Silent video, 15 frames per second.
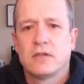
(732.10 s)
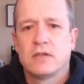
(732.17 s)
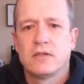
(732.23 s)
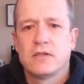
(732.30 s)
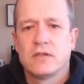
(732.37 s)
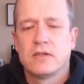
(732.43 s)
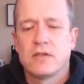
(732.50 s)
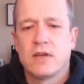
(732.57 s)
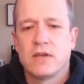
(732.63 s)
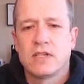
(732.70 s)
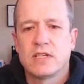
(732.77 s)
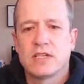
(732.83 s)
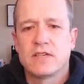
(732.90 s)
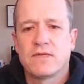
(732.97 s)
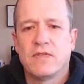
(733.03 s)
So as long
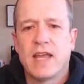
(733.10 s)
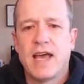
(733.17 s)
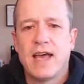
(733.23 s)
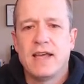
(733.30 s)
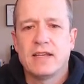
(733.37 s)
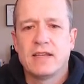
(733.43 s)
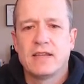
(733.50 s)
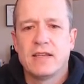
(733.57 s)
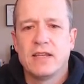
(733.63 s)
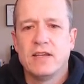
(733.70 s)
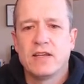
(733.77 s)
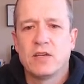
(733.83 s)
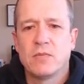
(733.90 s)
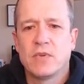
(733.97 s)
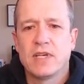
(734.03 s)
as it's flat, then
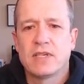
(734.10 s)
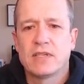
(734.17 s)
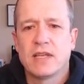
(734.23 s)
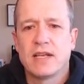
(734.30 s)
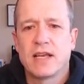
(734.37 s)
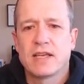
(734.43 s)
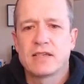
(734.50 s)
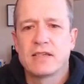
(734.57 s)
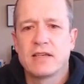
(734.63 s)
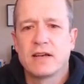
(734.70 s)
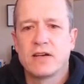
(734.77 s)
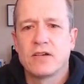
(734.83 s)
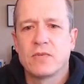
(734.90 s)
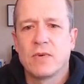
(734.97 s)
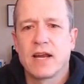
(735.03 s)
you can place the next
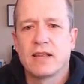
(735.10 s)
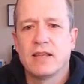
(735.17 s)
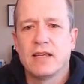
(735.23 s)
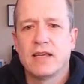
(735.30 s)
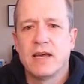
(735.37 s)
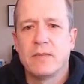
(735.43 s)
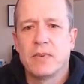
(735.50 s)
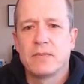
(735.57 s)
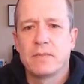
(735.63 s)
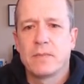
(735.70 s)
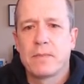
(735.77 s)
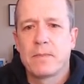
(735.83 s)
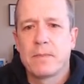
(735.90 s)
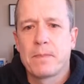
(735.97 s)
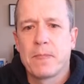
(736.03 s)
stair directly up
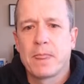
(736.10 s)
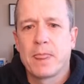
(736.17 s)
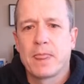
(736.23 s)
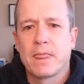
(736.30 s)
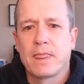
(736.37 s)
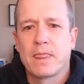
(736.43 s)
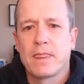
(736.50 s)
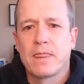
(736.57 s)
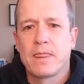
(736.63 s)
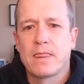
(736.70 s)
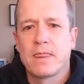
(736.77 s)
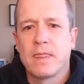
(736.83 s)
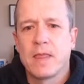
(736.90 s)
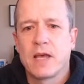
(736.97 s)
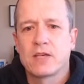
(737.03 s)

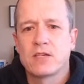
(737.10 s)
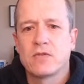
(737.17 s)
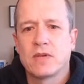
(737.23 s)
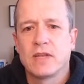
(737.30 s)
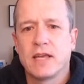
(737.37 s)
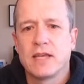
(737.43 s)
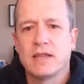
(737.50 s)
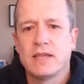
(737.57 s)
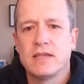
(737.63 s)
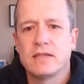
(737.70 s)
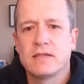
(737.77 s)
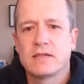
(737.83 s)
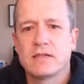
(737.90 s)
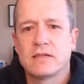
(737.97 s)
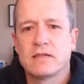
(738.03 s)
next to it like
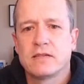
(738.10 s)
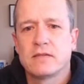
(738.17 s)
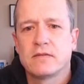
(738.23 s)
this.